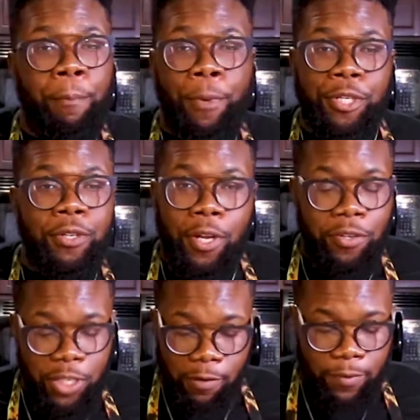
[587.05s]
but you know,
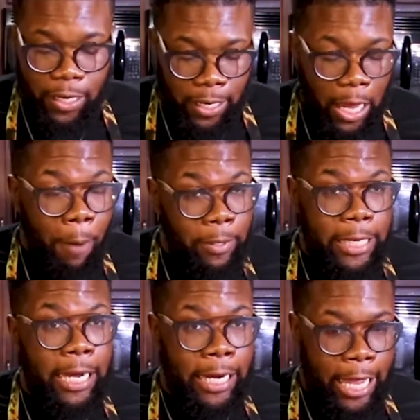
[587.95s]
Chef D, I'm gonna
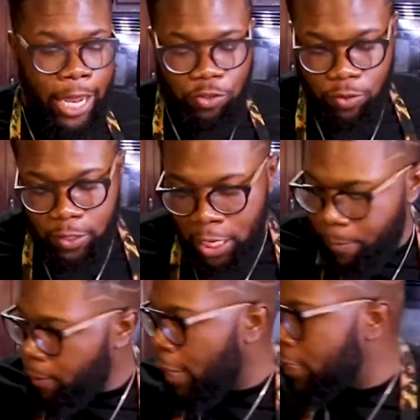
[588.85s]
take it an extra step. Okay,